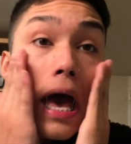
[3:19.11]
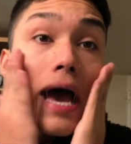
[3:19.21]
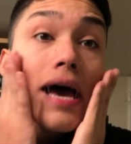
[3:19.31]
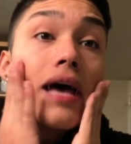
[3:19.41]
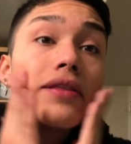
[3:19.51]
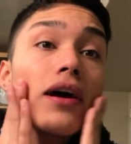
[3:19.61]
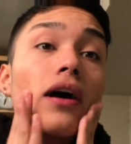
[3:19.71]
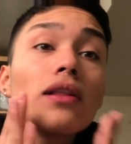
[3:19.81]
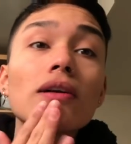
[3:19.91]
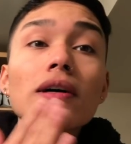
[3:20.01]
And they
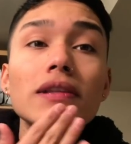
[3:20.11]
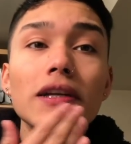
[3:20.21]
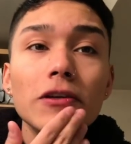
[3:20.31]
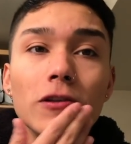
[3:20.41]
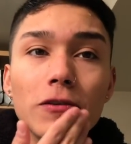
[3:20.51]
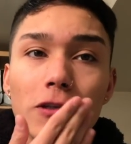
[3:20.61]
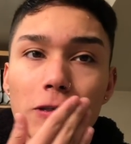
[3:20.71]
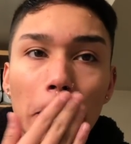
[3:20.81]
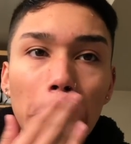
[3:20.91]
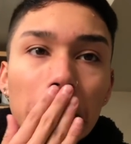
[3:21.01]
all looked and I knew they were
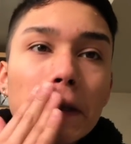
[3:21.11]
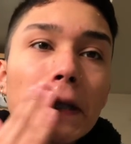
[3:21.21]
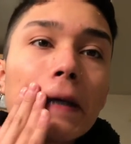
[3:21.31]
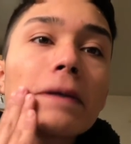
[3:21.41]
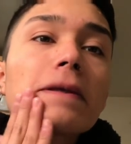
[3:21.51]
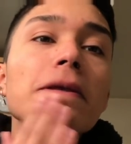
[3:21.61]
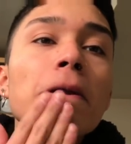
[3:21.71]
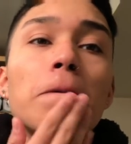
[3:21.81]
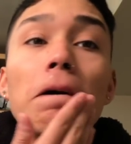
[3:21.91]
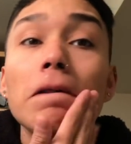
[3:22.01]
just talking shit
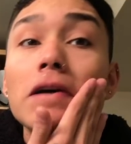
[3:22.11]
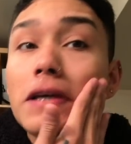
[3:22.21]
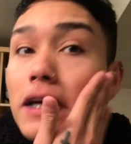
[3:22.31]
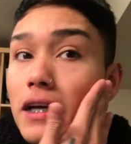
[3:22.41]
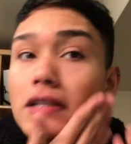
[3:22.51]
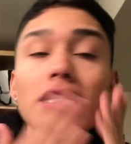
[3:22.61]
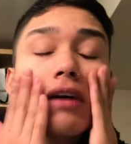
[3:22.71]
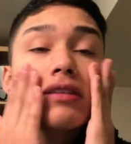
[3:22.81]
while looking at us. And I